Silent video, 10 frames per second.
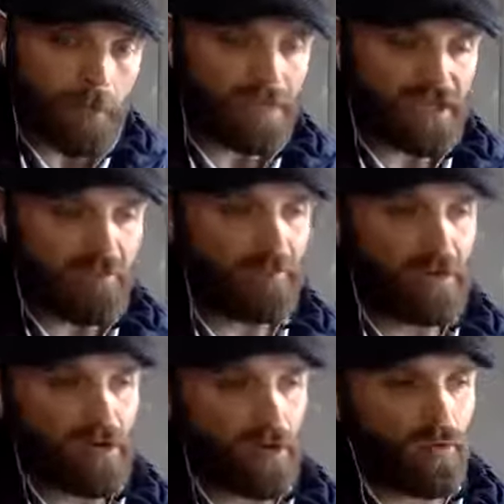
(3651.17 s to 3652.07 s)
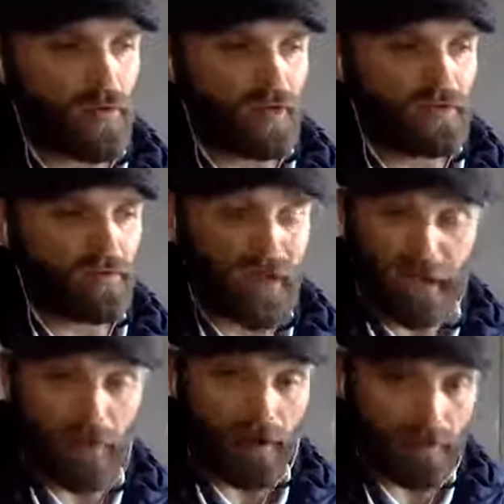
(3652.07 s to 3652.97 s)
Myself and my daughter were at the
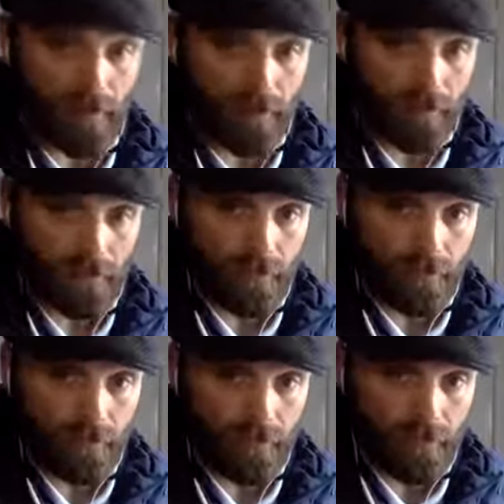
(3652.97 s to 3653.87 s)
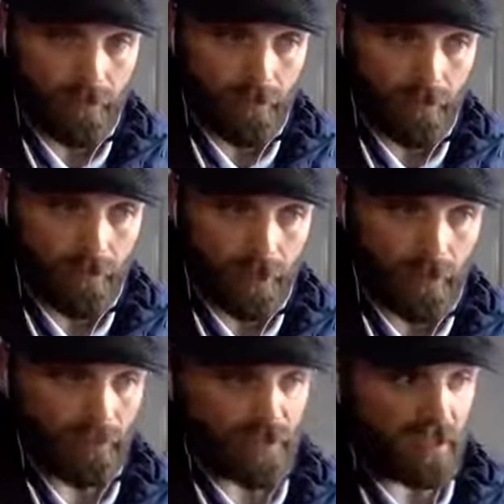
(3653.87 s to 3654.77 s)
playground,
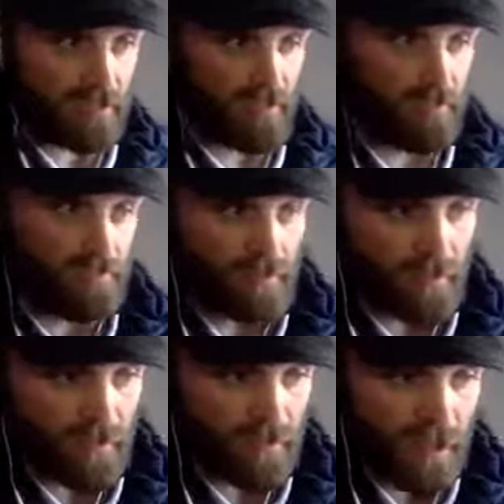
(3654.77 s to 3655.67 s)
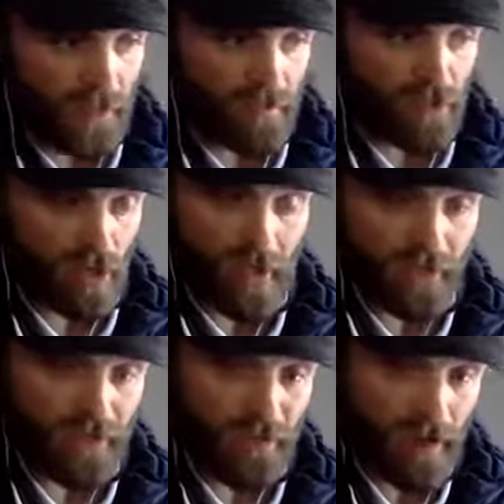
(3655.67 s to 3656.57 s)
and there was a little uh,
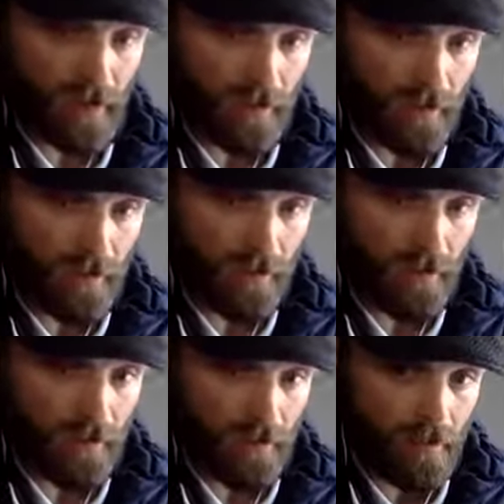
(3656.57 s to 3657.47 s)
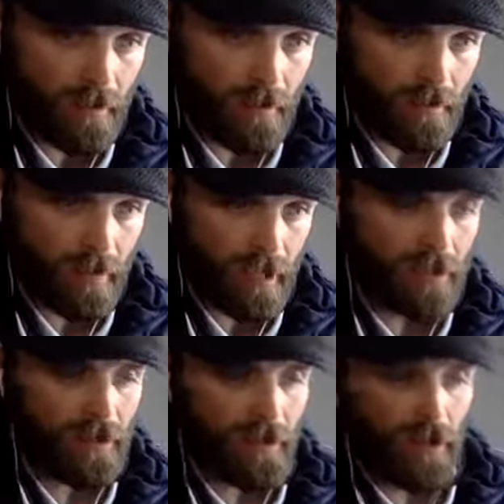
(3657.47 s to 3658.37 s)
child there.
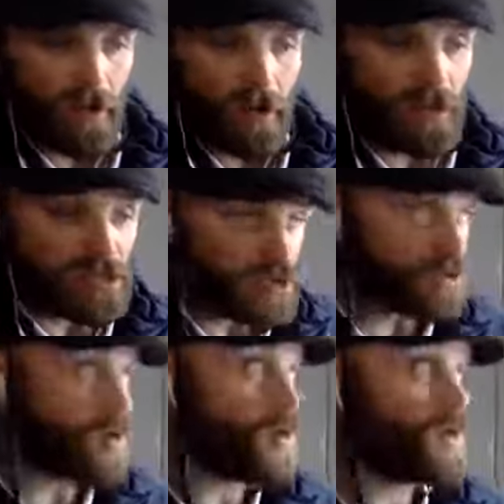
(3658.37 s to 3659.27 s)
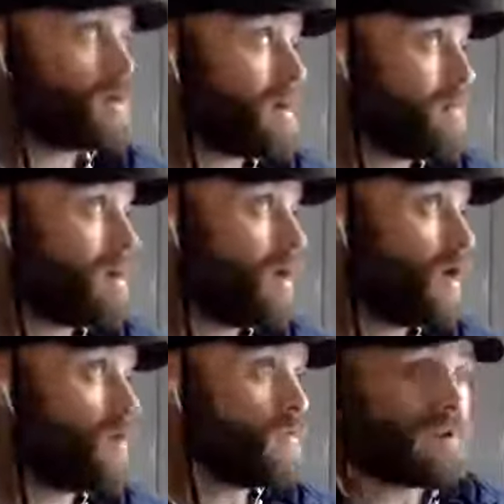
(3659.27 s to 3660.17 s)
And I ensured that my
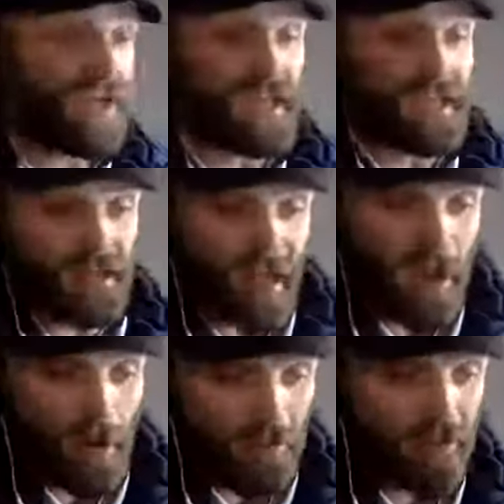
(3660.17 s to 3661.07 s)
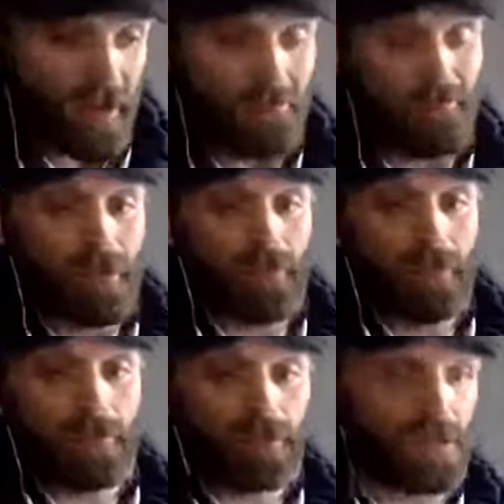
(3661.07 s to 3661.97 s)
daughter would take care of him
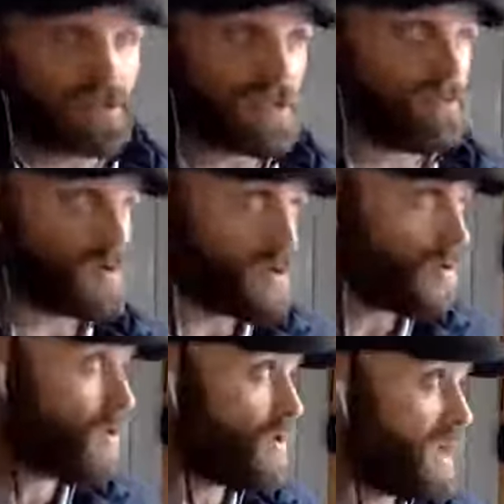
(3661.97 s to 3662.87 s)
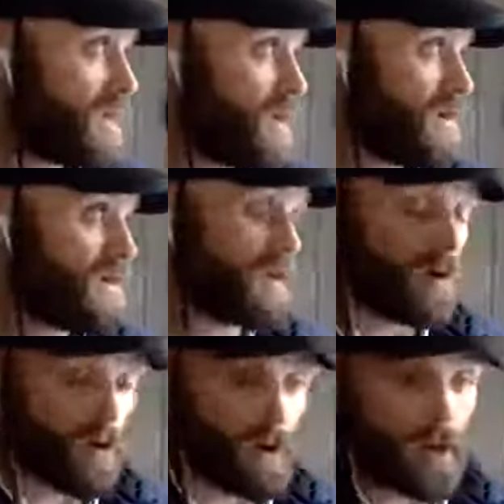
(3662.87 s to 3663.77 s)
because he was younger than, than
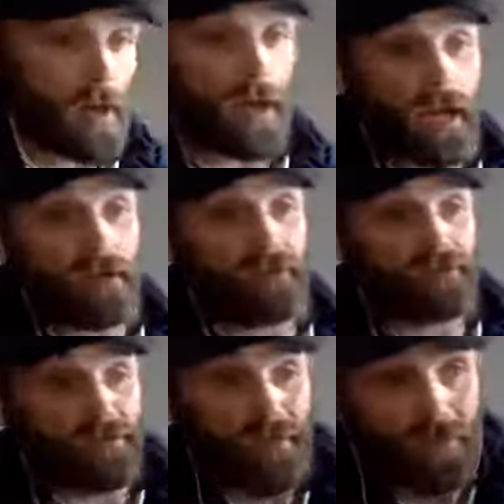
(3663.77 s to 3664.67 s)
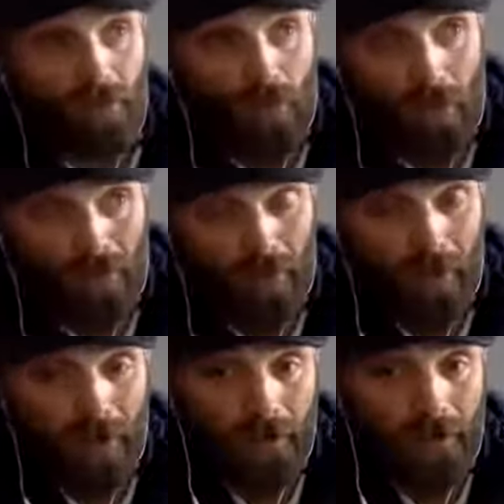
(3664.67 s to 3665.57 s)
her and his family were
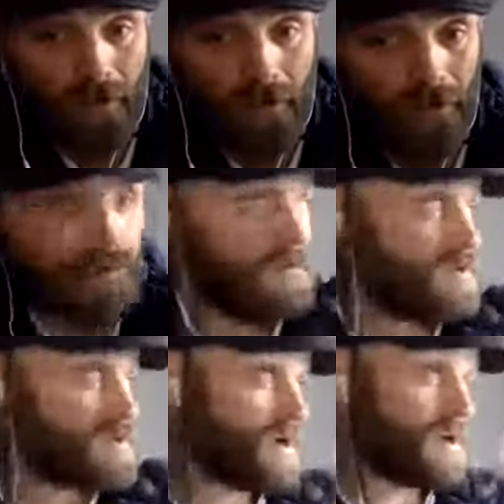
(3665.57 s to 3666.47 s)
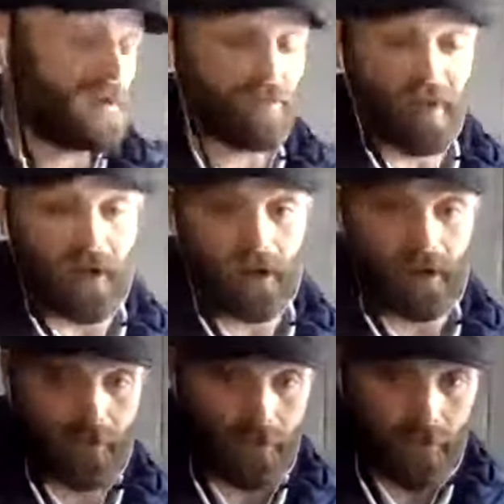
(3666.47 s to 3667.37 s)
over the other side of the park.